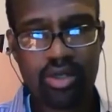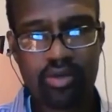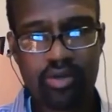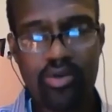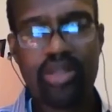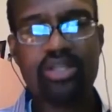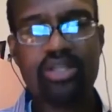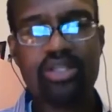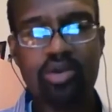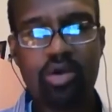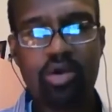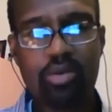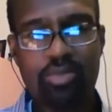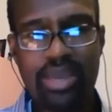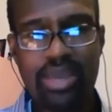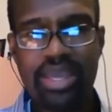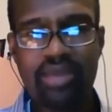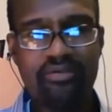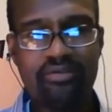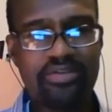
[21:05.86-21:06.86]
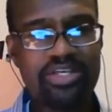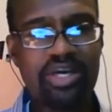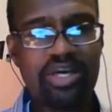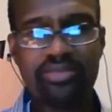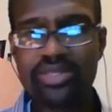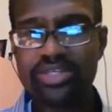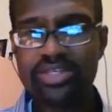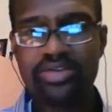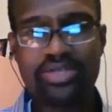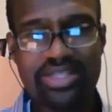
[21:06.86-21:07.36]
credit score may have
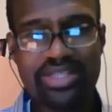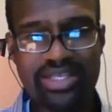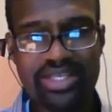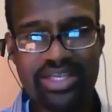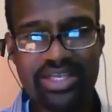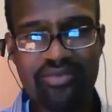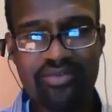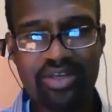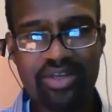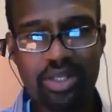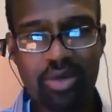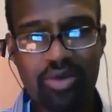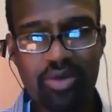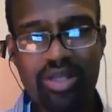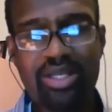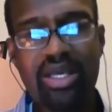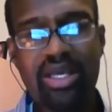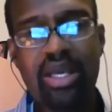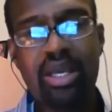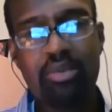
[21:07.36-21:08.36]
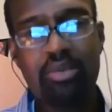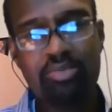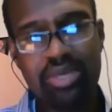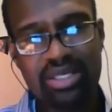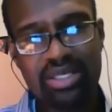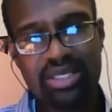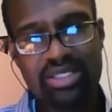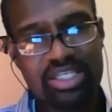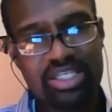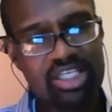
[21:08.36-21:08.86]
jumped and you didn't even know it,
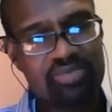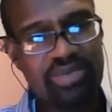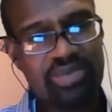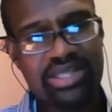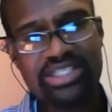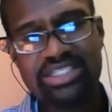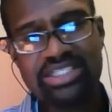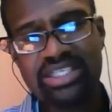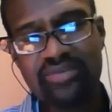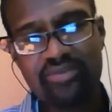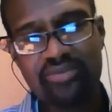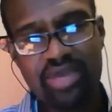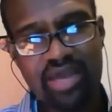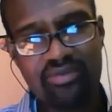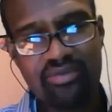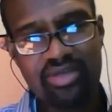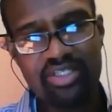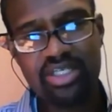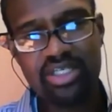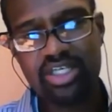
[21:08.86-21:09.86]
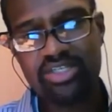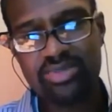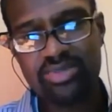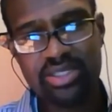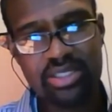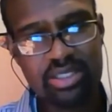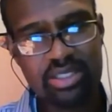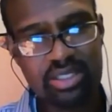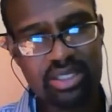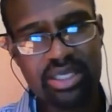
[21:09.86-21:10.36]
because especially if you have a
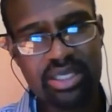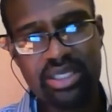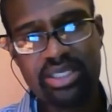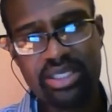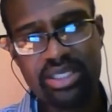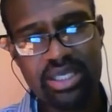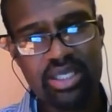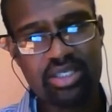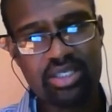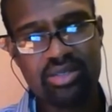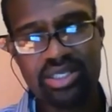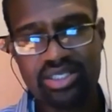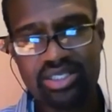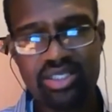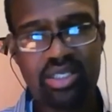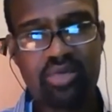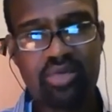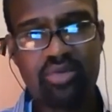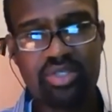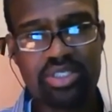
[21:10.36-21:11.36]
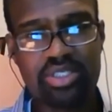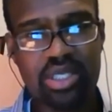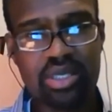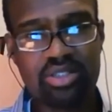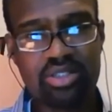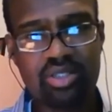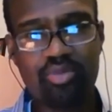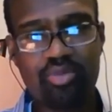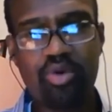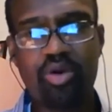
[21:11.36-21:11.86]
judgment lien against you that's dealing with
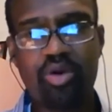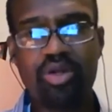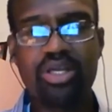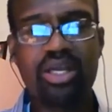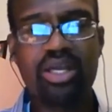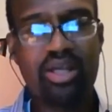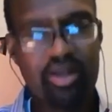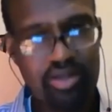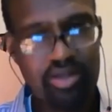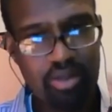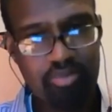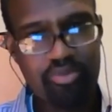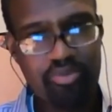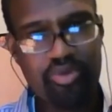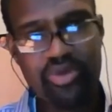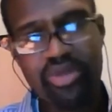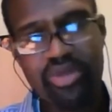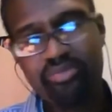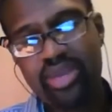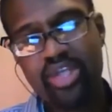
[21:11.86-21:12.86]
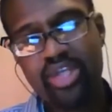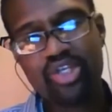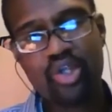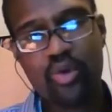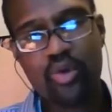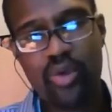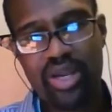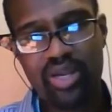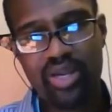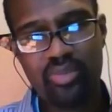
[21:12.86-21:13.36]
child support, the 3 major
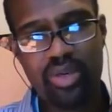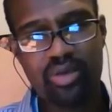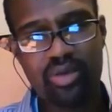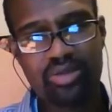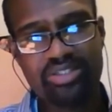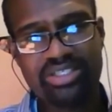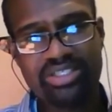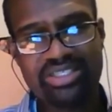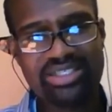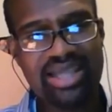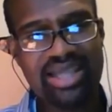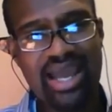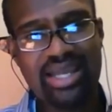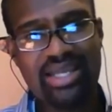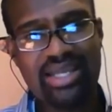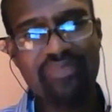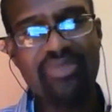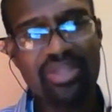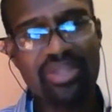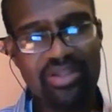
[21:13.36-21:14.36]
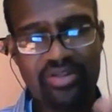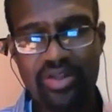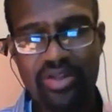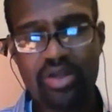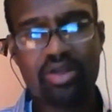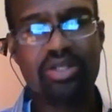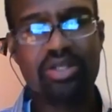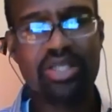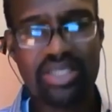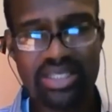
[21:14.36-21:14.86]
credit bureaus decided that they're
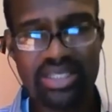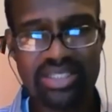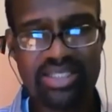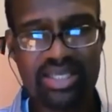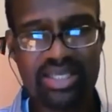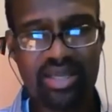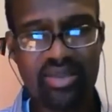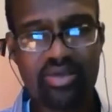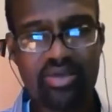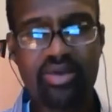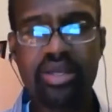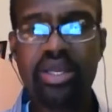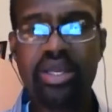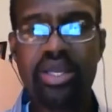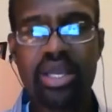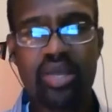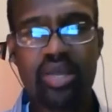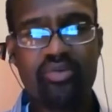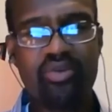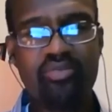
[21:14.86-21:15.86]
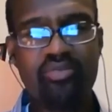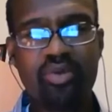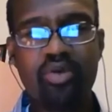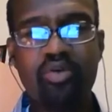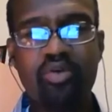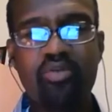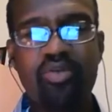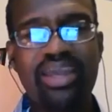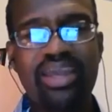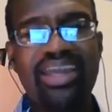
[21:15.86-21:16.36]
going to get together and
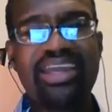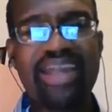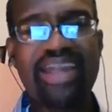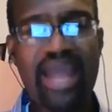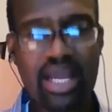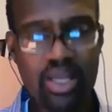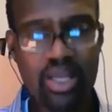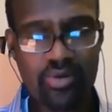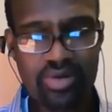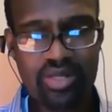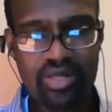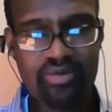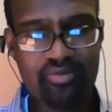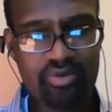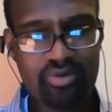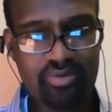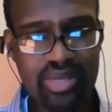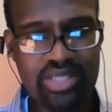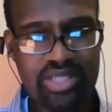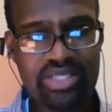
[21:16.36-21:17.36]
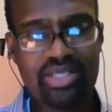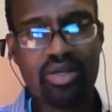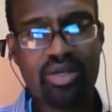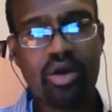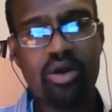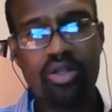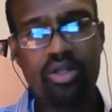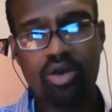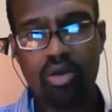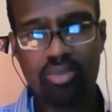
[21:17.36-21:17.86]
remove inaccurate information
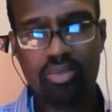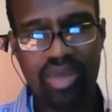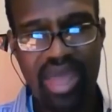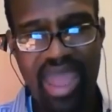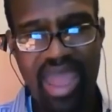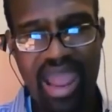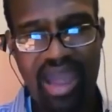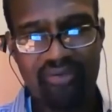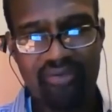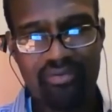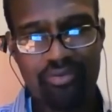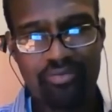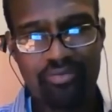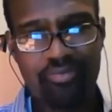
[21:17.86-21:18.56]
on your behalf.